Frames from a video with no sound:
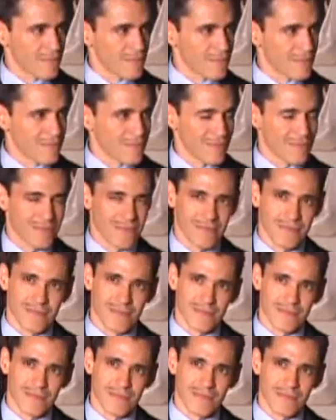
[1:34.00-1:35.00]

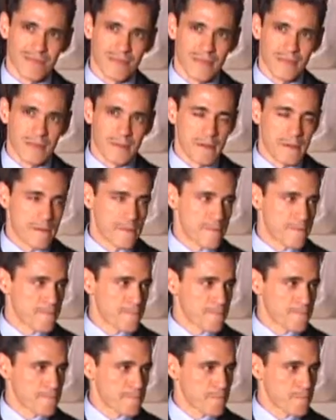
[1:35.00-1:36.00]

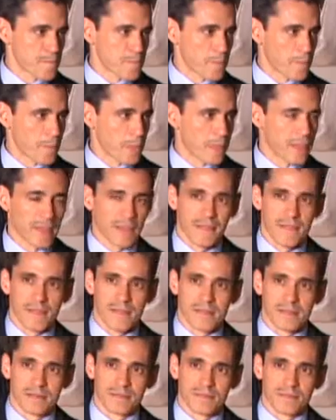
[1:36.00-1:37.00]

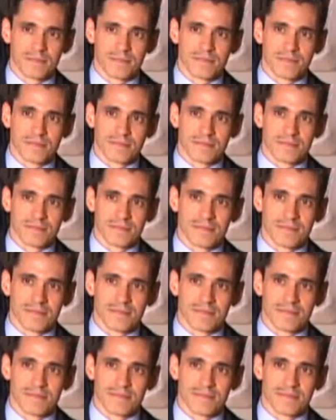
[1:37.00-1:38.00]

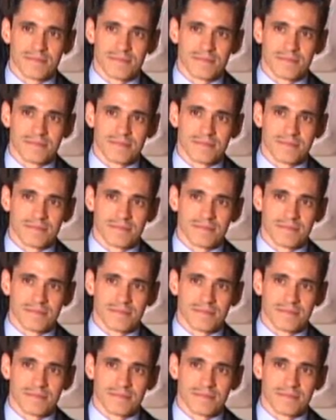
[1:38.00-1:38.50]
(not speaking)